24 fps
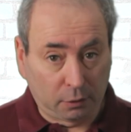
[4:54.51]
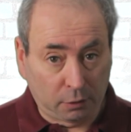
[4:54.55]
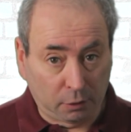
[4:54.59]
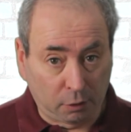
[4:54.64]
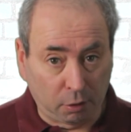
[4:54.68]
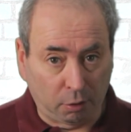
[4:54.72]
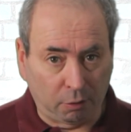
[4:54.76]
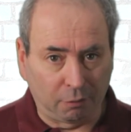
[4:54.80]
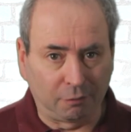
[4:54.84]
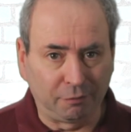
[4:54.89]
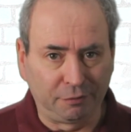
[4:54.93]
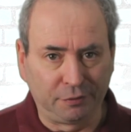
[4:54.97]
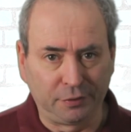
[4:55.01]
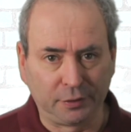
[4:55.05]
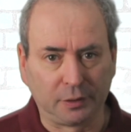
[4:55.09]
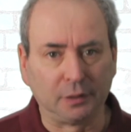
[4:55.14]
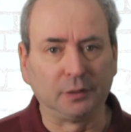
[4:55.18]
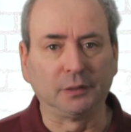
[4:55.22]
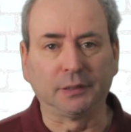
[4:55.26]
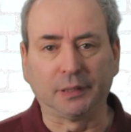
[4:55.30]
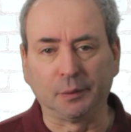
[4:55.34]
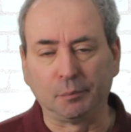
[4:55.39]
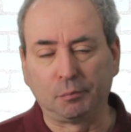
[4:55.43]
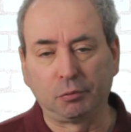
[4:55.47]

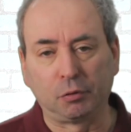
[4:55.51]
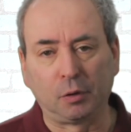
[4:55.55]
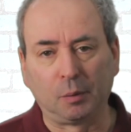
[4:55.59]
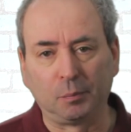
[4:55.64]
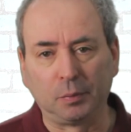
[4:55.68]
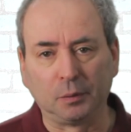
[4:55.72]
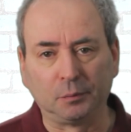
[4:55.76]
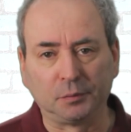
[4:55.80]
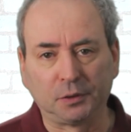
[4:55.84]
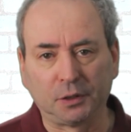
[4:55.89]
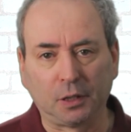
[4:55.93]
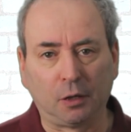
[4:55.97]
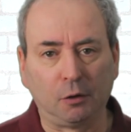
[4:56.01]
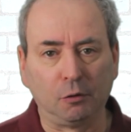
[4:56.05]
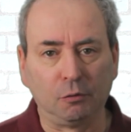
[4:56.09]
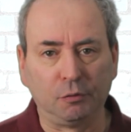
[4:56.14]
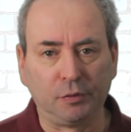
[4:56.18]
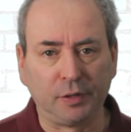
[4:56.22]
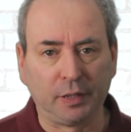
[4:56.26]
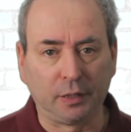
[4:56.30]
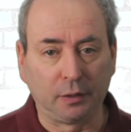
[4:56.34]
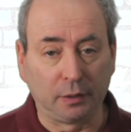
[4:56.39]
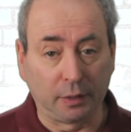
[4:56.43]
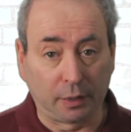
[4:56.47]
confidence in problem solving,